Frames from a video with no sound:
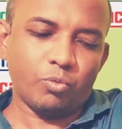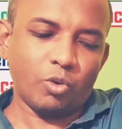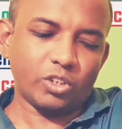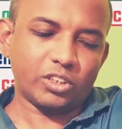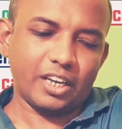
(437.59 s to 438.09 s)

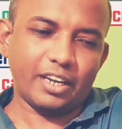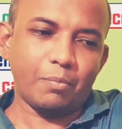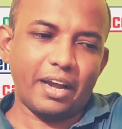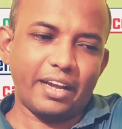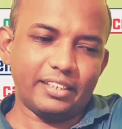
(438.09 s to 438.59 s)
was
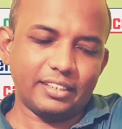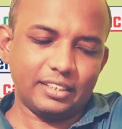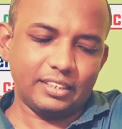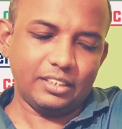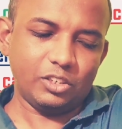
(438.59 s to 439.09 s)
taken by
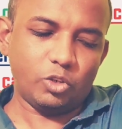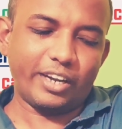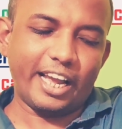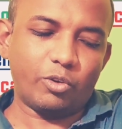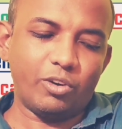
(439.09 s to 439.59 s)
us
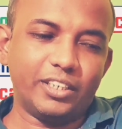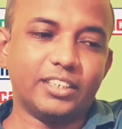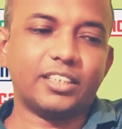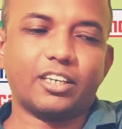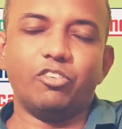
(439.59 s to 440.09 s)
to calculate
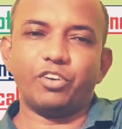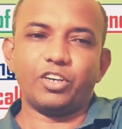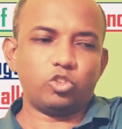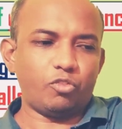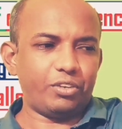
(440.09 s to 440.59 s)
the
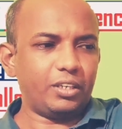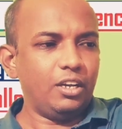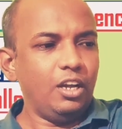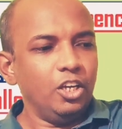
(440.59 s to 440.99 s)
circumference of it.